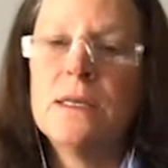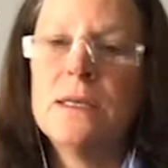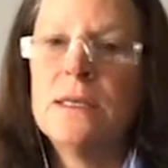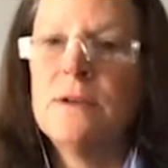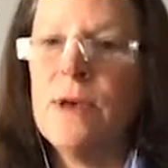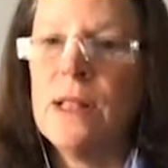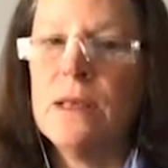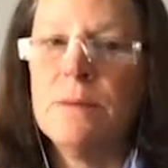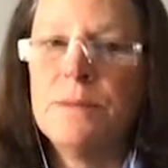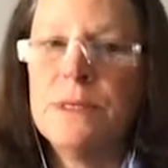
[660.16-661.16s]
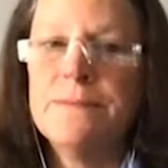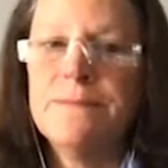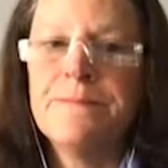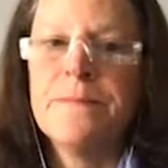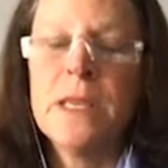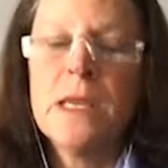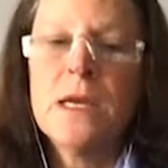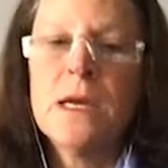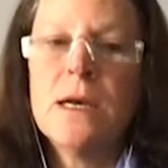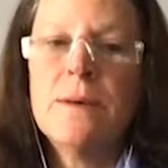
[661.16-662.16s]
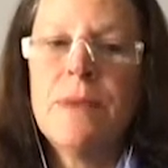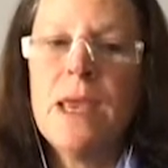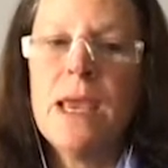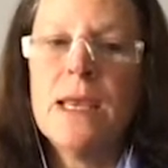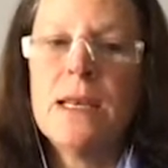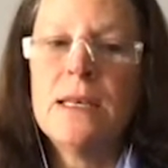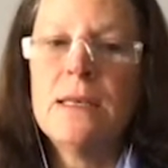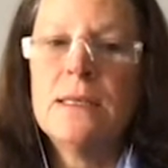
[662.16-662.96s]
developed and